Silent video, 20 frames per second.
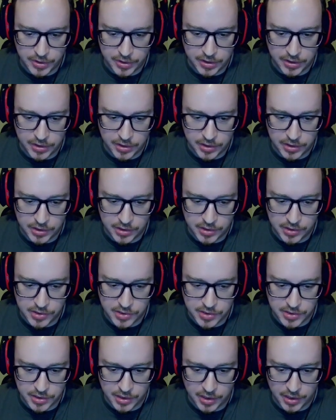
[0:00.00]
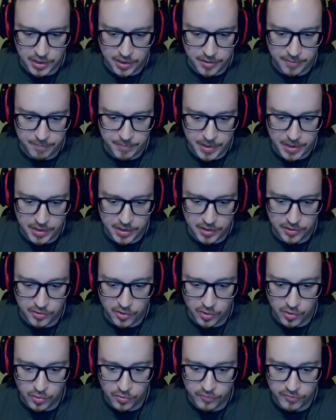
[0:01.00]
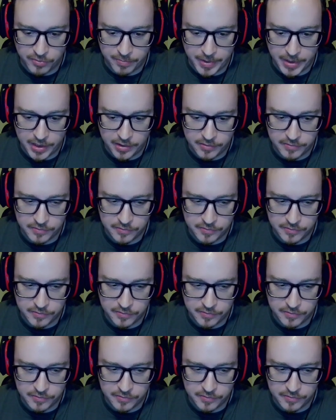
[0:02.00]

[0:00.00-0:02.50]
is make an overbet.